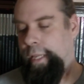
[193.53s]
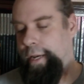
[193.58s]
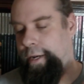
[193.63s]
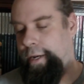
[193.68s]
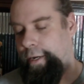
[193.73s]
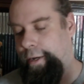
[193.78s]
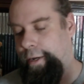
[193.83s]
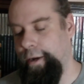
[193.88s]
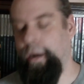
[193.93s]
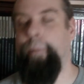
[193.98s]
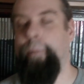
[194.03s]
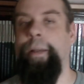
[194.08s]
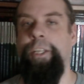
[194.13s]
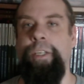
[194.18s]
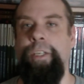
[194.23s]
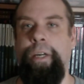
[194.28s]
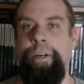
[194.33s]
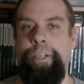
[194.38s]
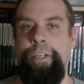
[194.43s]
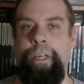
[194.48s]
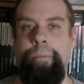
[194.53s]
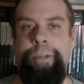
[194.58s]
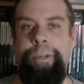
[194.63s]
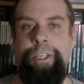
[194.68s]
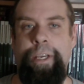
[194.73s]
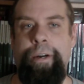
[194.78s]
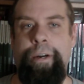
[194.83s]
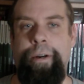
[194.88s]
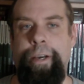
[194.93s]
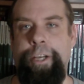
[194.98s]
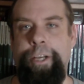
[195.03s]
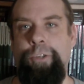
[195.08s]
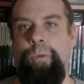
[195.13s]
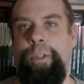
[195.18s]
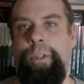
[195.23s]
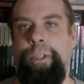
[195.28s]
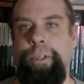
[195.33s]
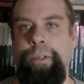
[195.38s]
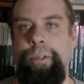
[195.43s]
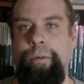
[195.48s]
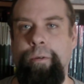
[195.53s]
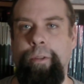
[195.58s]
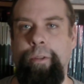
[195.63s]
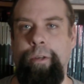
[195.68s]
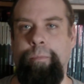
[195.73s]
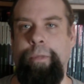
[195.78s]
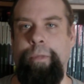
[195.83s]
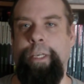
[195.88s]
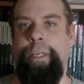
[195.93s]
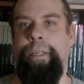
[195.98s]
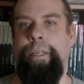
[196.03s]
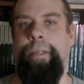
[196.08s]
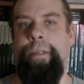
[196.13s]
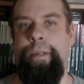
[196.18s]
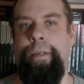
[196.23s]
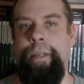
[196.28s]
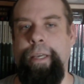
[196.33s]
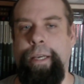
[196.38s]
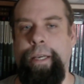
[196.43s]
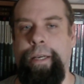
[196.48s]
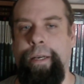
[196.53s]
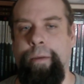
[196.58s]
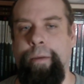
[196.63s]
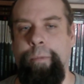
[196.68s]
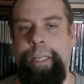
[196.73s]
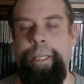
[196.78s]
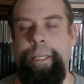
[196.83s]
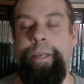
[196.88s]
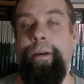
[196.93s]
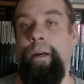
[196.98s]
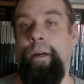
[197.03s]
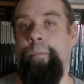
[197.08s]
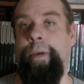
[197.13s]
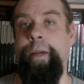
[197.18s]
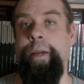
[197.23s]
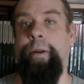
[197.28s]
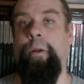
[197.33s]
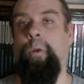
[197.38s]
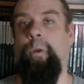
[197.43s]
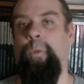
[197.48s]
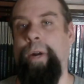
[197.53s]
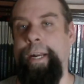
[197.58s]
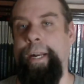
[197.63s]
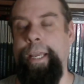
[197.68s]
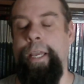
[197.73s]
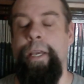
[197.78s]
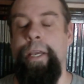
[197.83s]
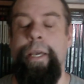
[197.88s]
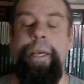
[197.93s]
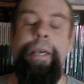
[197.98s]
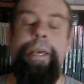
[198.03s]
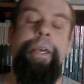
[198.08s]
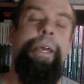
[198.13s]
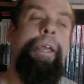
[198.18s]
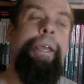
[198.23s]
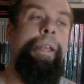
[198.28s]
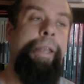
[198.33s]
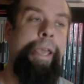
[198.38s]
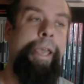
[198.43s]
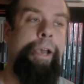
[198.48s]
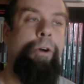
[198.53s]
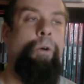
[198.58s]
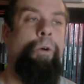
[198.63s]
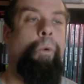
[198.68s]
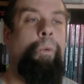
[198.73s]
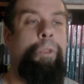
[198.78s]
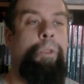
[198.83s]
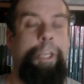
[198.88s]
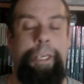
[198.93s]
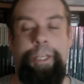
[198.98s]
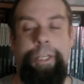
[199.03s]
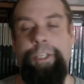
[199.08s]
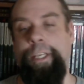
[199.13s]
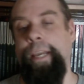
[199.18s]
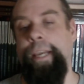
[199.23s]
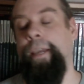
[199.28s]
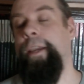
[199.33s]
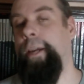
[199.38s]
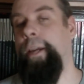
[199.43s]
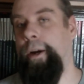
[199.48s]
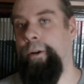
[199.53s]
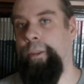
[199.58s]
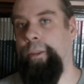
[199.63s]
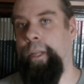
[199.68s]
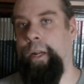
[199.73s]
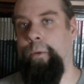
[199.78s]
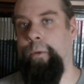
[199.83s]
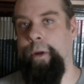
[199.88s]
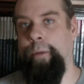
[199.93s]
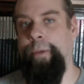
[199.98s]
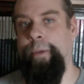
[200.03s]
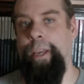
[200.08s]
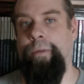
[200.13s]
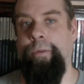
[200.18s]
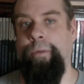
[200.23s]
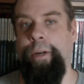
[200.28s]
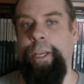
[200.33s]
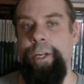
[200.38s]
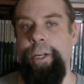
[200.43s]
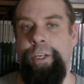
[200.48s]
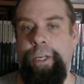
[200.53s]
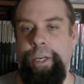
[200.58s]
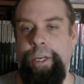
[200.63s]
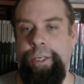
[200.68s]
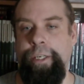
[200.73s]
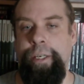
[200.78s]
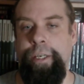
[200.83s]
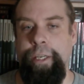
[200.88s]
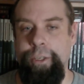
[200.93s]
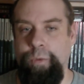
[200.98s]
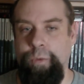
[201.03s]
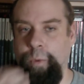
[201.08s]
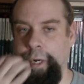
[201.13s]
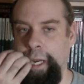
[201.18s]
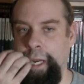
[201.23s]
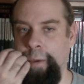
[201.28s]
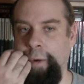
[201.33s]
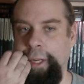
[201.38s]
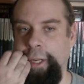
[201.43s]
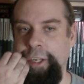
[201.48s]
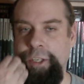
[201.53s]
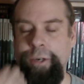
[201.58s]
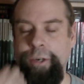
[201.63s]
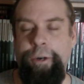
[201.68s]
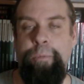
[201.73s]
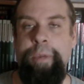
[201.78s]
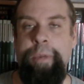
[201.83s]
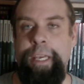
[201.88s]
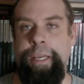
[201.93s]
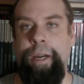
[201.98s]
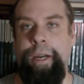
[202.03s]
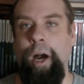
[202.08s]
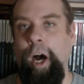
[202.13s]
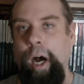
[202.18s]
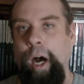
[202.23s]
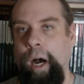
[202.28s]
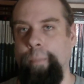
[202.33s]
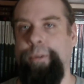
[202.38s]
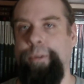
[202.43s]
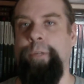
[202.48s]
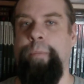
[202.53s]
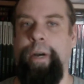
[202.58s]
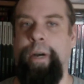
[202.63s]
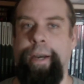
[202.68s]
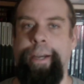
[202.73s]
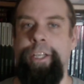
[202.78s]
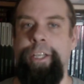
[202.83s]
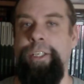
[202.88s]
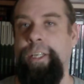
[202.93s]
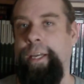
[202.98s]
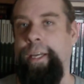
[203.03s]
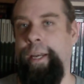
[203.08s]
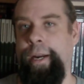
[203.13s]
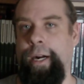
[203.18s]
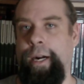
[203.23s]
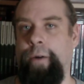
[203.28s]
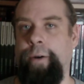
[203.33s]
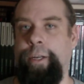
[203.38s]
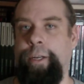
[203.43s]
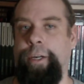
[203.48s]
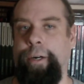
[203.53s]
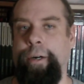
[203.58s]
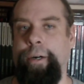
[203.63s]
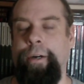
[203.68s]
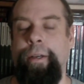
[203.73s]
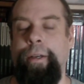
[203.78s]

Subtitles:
combat scenario is going to be standardized with the 2 of them in melee combat already. Now, the second character that I want to make for each edition is what I would consider to be an optimized character